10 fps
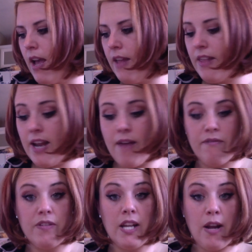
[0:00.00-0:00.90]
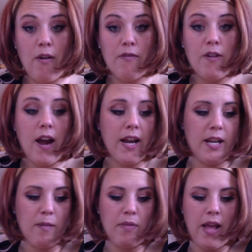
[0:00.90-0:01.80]
and then have, a
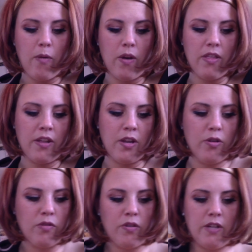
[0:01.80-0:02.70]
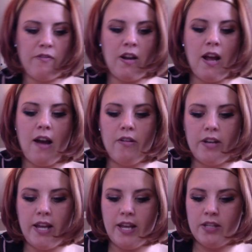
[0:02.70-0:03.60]
variety to play with and use for different
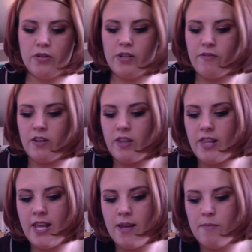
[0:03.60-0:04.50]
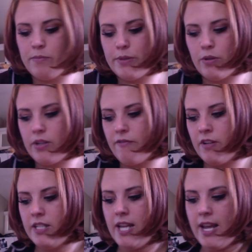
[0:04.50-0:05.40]
holidays or different themes or
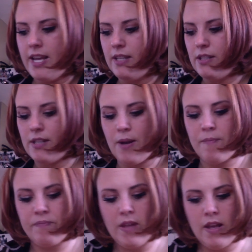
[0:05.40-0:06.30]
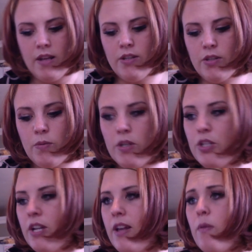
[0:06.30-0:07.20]
different days. So just wanted to
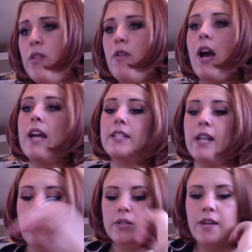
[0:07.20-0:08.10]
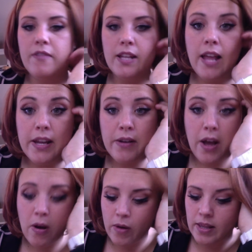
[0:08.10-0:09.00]
share that with you guys, and I will definitely let you
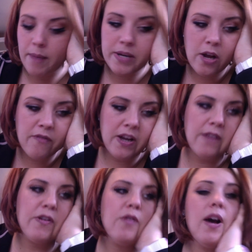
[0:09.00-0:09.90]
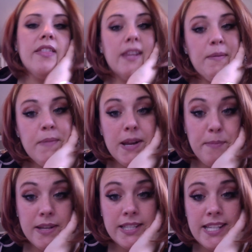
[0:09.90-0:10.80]
know. And let me know if any of you got the Mini
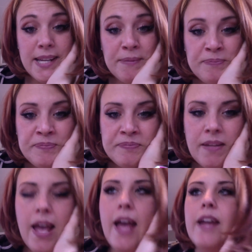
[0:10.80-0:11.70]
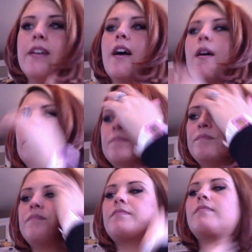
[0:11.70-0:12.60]
Misti and
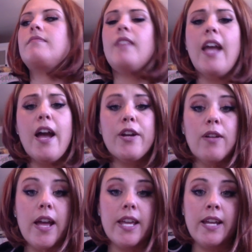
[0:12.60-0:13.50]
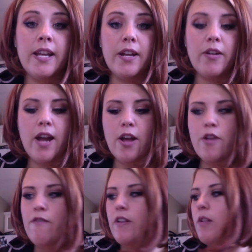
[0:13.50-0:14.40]
how you're liking it or how
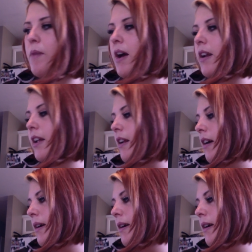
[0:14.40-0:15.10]
you feel about it.